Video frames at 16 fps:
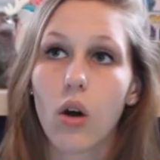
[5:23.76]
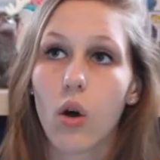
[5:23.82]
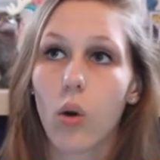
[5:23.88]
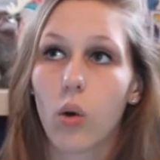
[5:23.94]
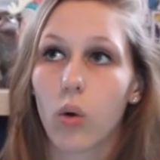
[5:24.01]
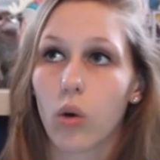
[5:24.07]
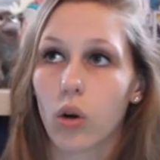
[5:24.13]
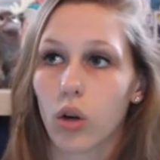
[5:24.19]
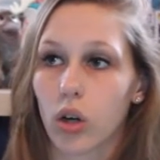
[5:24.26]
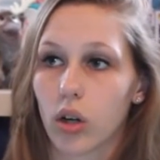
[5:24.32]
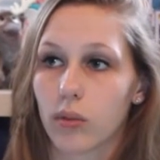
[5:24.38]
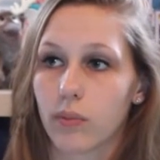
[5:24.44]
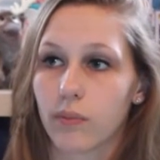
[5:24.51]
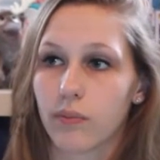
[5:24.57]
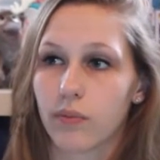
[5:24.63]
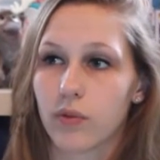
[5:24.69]
or
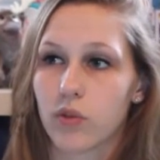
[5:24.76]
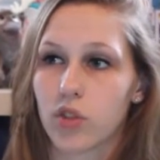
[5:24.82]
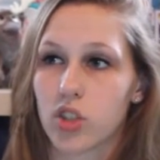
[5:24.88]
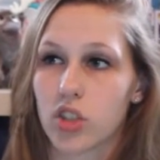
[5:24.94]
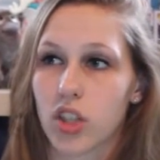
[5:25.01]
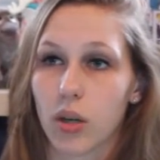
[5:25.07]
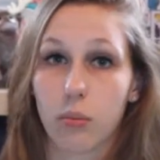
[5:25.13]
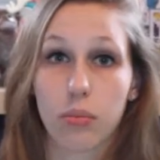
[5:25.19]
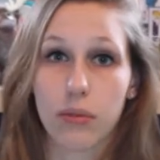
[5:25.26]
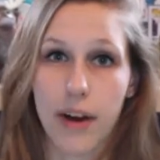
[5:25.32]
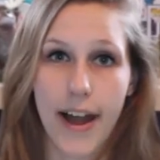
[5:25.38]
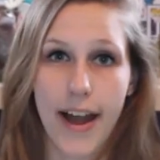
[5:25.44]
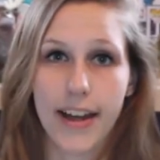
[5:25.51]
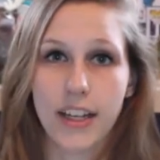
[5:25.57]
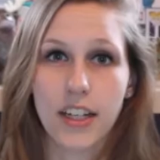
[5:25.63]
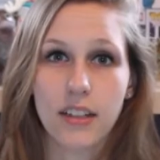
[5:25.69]
just like
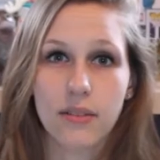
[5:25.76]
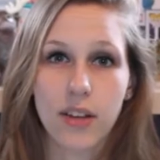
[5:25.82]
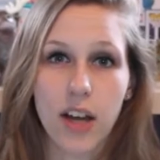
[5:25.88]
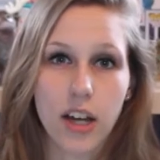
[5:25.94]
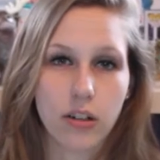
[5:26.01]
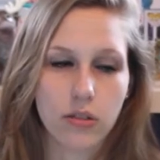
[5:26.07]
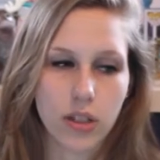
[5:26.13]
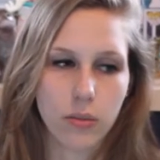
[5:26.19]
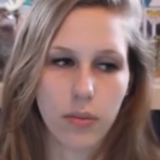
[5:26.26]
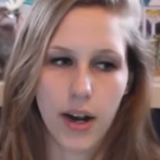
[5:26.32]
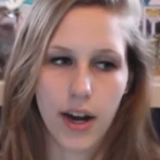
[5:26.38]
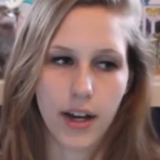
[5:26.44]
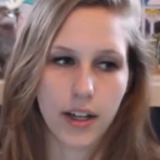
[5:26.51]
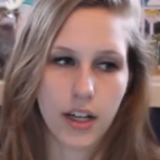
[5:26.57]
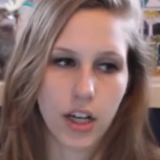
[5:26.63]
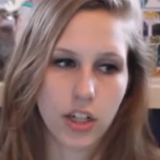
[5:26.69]
bratty. I don't like
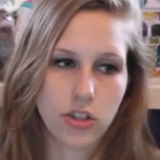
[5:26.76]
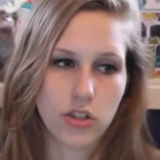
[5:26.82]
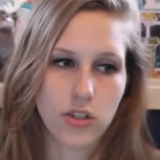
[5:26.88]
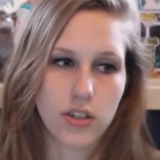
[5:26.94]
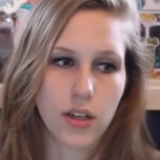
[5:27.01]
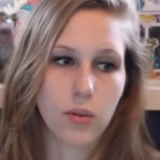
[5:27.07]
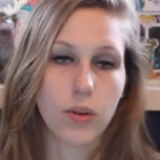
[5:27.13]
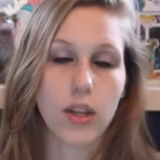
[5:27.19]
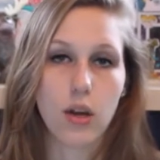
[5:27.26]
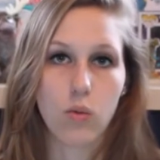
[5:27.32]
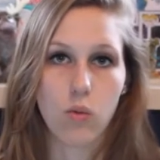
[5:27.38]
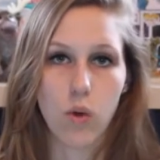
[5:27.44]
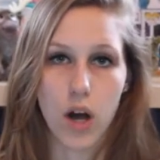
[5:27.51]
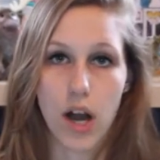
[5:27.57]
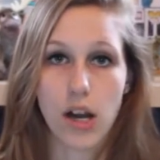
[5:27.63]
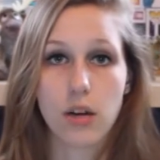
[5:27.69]
bratty characters, like when they
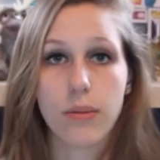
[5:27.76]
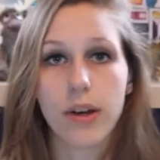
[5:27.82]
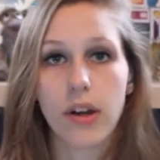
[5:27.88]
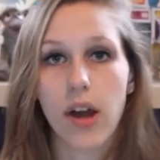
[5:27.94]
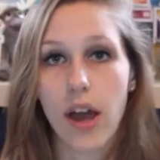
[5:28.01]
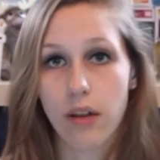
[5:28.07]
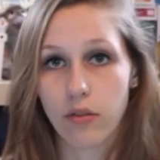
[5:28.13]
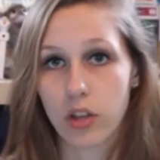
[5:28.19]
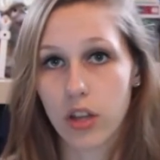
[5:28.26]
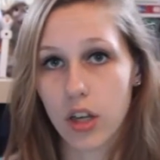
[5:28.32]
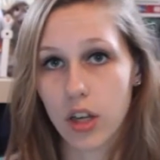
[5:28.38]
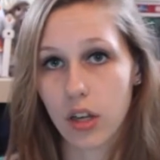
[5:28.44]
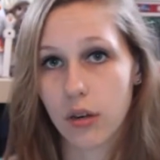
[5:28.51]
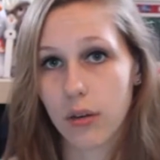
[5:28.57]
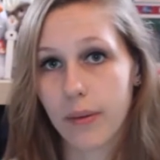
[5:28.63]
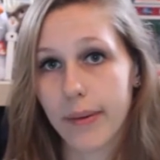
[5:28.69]
whine about
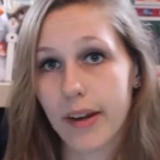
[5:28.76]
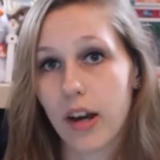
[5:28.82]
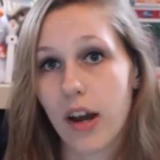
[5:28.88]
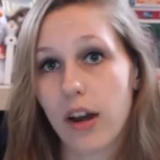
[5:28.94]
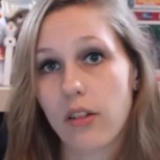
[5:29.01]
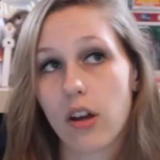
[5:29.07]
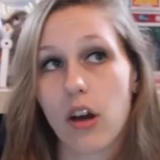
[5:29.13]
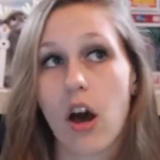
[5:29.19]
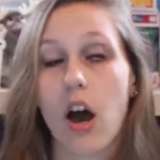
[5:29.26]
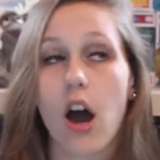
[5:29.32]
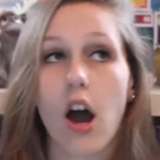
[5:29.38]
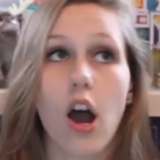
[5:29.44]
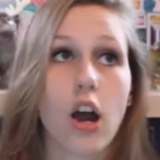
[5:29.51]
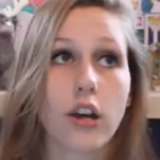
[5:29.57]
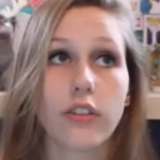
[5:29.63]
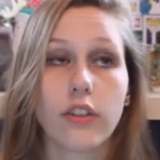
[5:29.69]
everything and about how
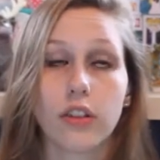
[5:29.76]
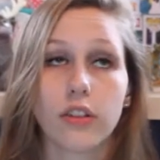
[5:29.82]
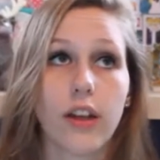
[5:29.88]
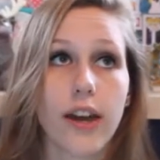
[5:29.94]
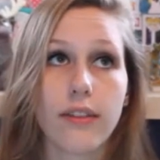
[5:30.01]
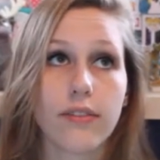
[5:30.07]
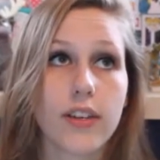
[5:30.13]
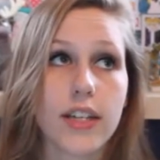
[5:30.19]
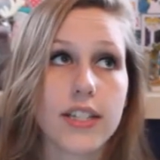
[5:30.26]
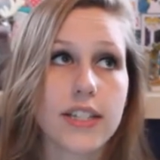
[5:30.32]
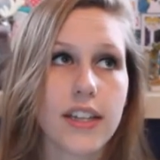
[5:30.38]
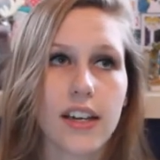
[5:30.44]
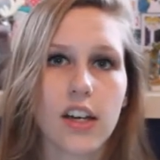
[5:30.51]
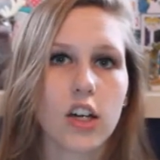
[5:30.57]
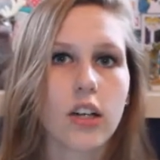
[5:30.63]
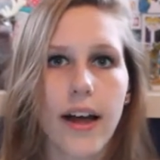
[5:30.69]
hard their life is.
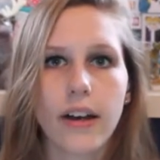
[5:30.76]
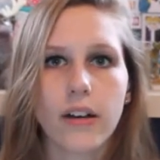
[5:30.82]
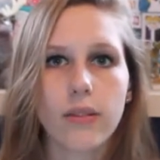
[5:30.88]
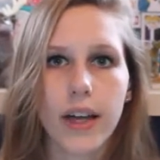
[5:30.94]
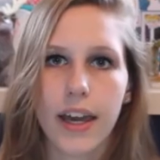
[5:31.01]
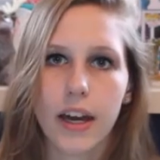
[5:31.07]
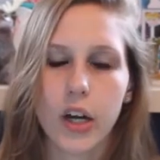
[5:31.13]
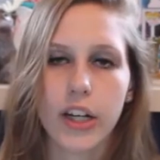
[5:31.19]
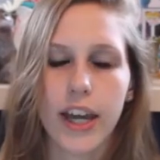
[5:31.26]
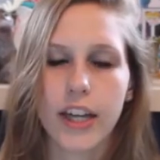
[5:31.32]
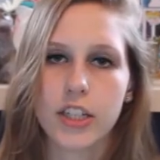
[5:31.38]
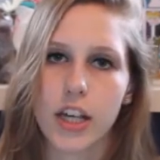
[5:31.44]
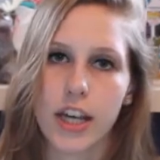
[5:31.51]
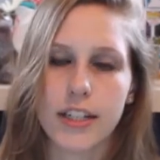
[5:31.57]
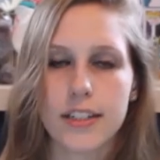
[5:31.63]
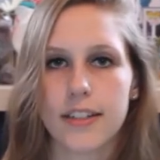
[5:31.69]
Like, girl, I don't care,
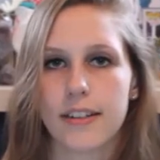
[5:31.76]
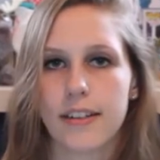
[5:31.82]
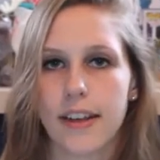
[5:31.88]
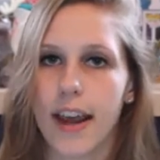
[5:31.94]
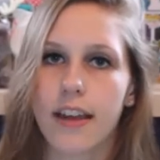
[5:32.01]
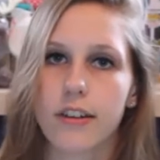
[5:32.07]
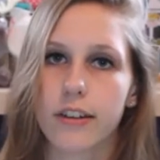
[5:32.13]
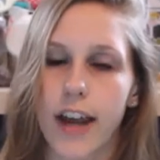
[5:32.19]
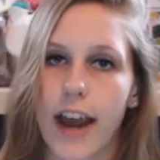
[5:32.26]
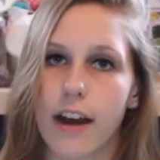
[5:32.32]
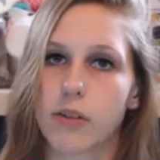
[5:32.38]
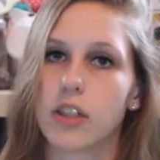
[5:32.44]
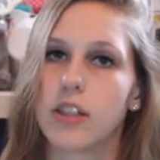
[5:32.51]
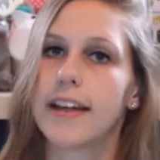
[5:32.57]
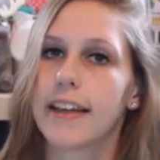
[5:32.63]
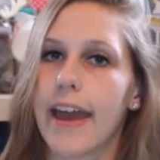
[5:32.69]
get it together,
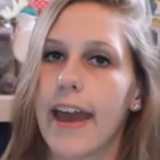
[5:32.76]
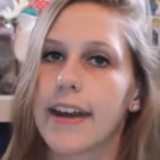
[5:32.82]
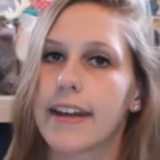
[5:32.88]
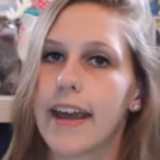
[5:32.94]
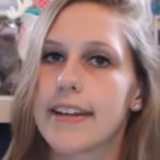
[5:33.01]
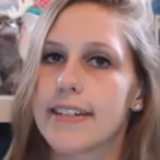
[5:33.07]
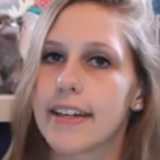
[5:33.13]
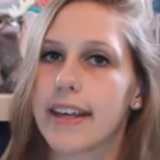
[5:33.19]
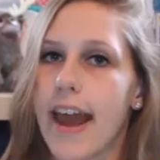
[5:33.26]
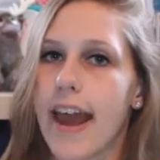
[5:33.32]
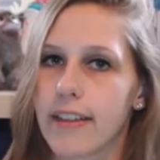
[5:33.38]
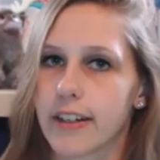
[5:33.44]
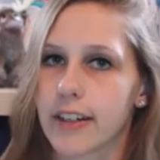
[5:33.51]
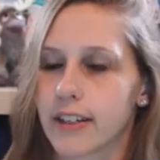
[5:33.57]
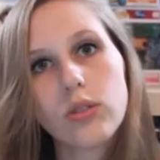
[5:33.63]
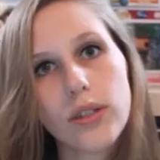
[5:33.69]
Carol, get it together.